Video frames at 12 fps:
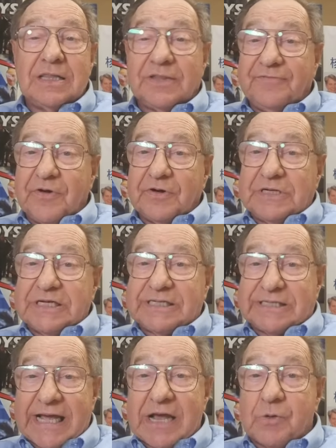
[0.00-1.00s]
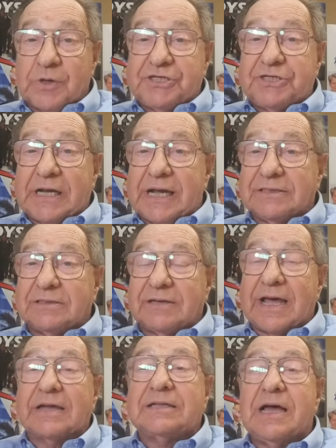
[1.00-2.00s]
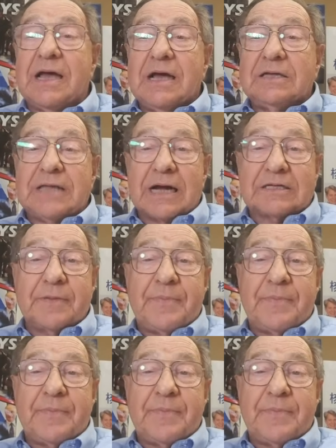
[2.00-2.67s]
the very distinguished intellect, Dr.